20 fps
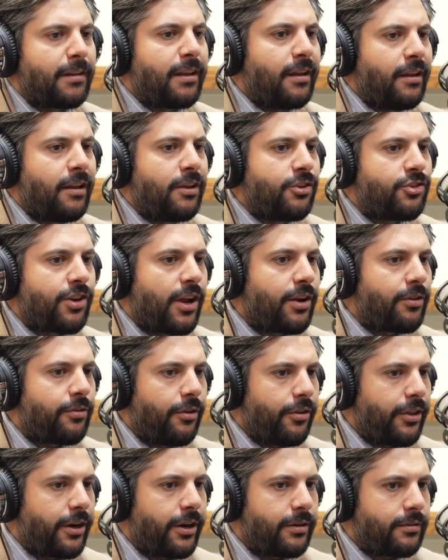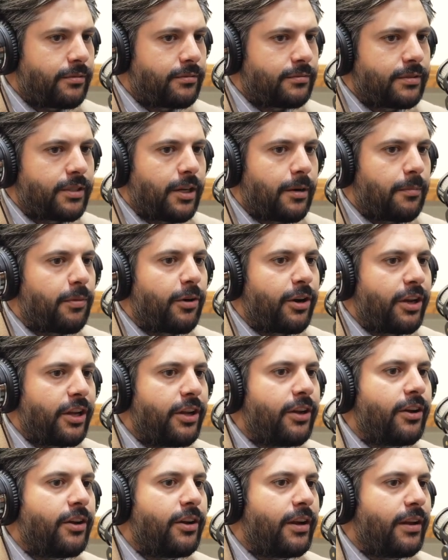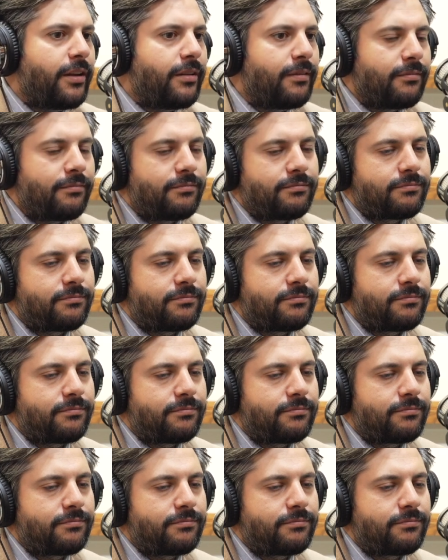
In general, they're pretty good,